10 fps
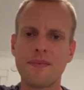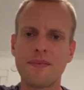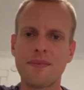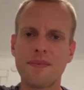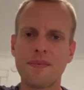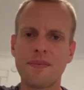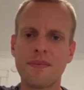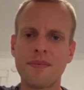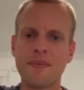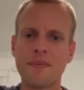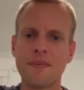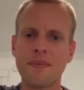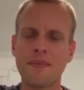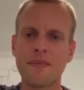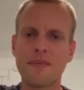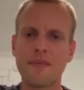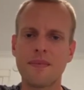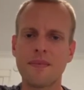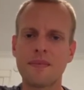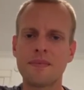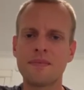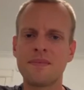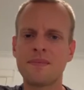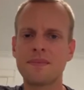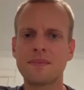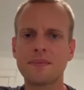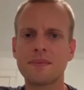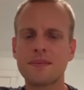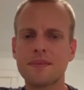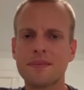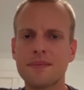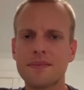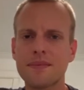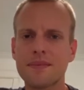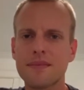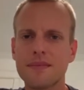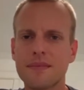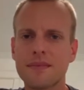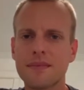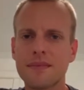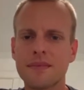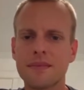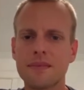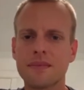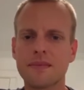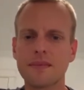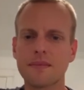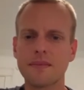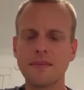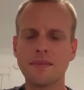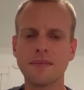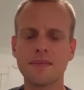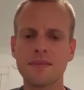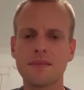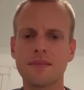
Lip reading: (not speaking)